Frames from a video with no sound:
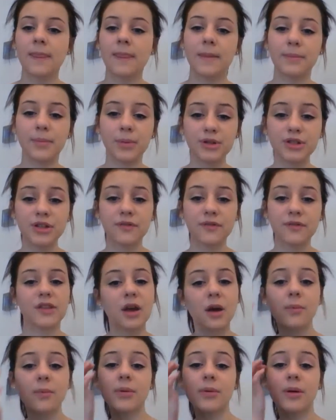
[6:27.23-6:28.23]
the budget for
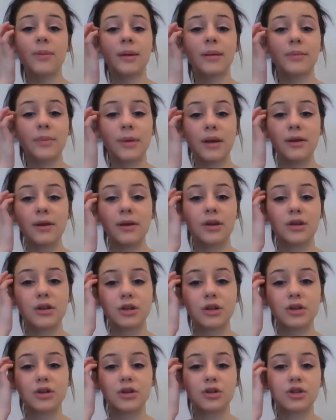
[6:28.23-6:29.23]
the upcoming
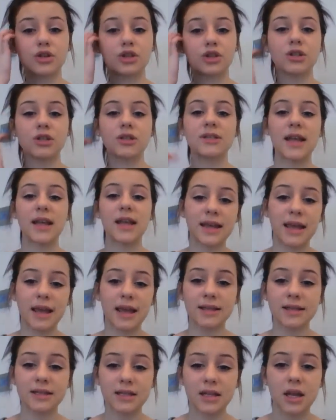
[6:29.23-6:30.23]
period should
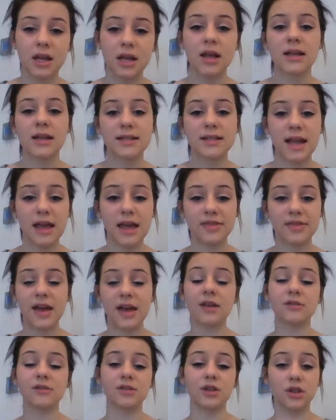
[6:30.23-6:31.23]
delegate
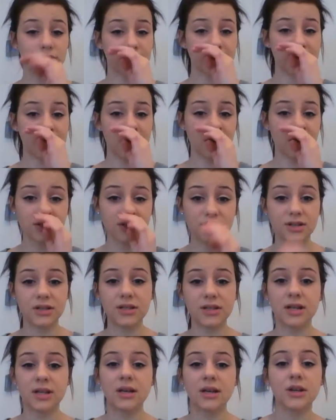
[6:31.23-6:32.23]

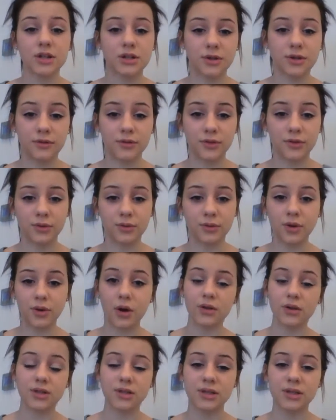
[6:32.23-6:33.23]
£10,300 to fuel
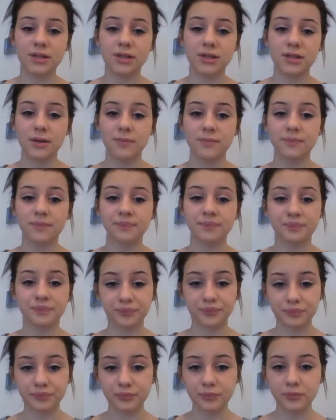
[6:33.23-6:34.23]
costs.
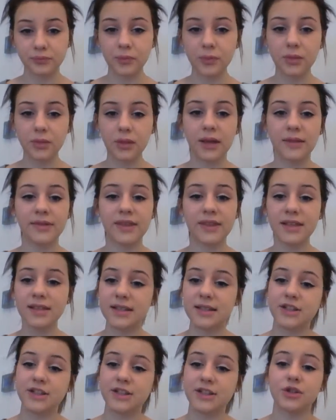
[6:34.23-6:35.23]
This
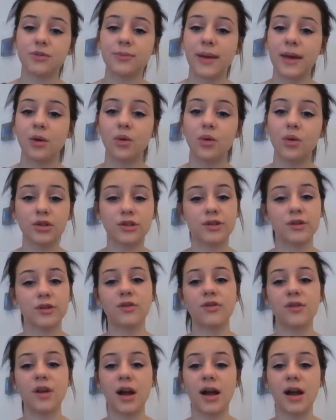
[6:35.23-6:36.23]
issue may also
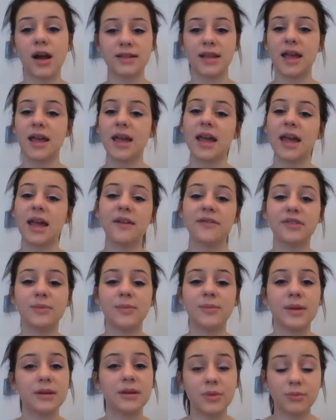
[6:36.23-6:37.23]
arise if the
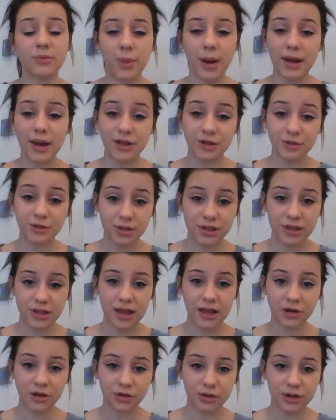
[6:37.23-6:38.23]
minimum wage was to
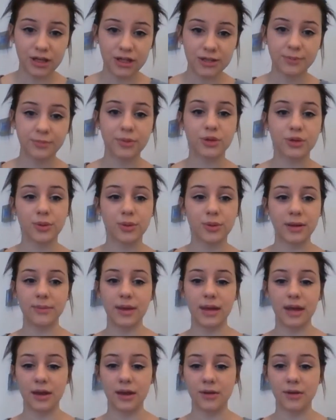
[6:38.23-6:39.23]
increase between
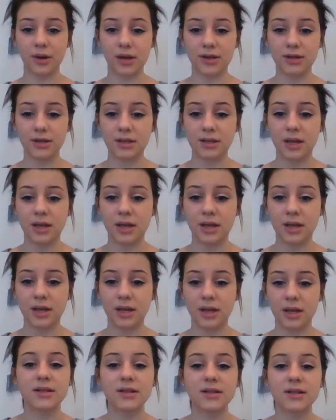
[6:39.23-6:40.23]
periods,
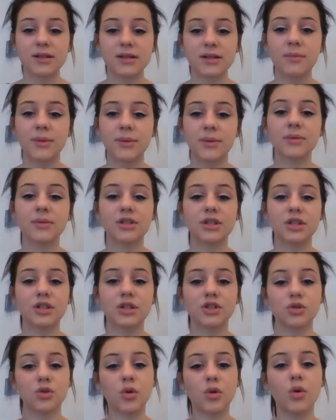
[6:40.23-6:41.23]
because the company must
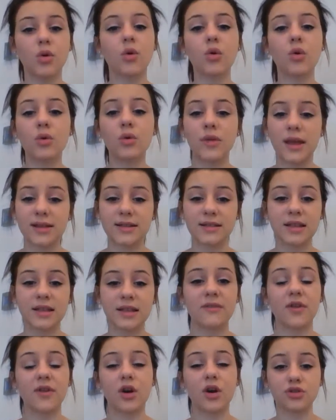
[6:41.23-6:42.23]
ensure all their
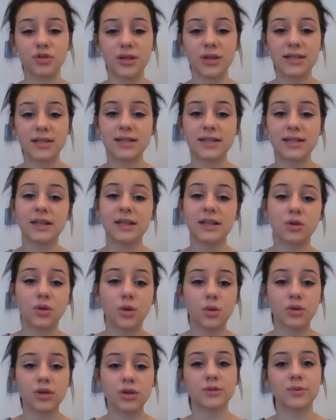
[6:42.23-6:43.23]
staff are treated in
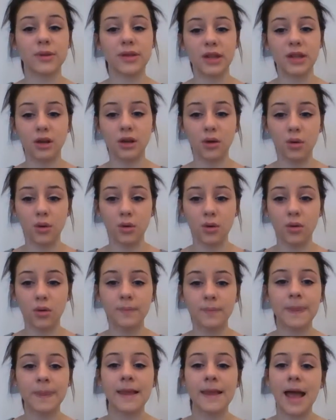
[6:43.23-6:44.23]
accordance with the law
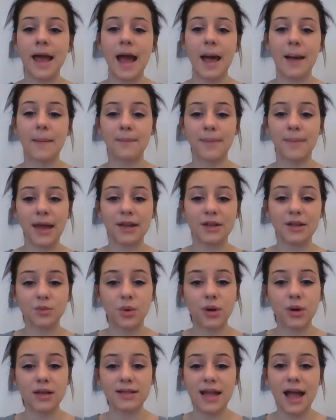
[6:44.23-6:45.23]
and paid
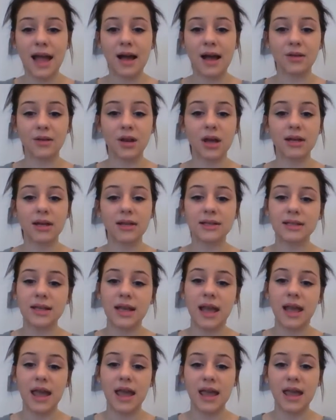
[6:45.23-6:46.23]
what is outlined
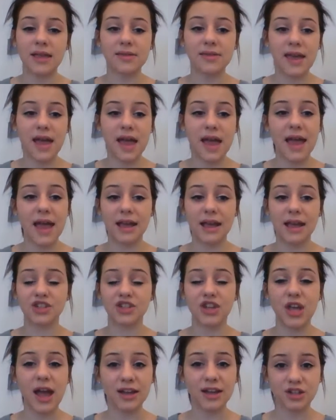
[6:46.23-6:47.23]
in their
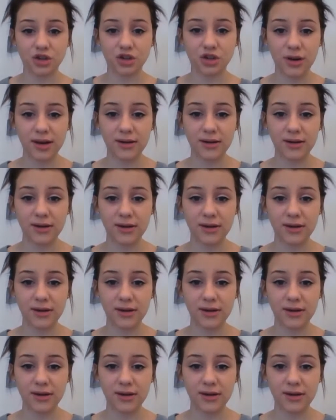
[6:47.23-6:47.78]
age category.